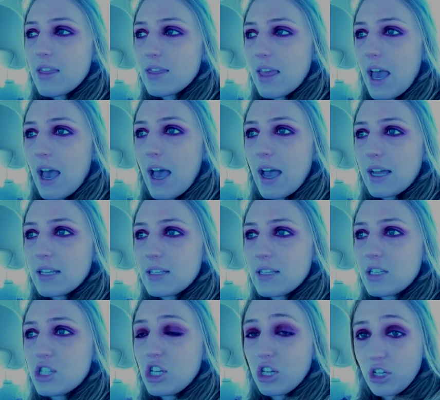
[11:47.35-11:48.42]
that
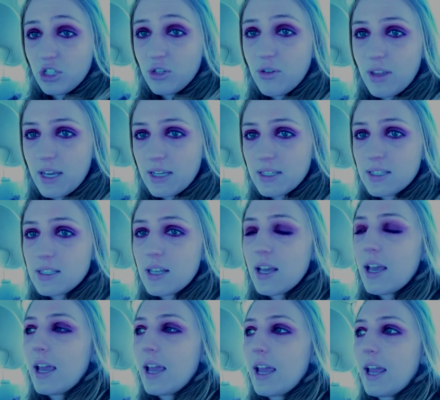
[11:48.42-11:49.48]
she could do this.
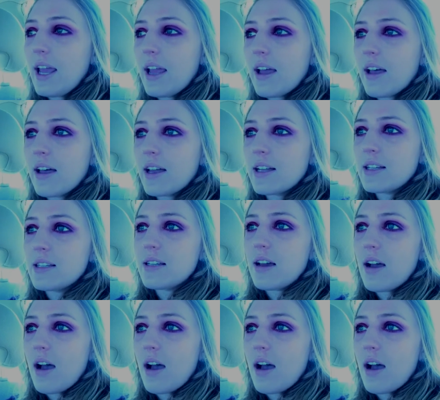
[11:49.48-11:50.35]
And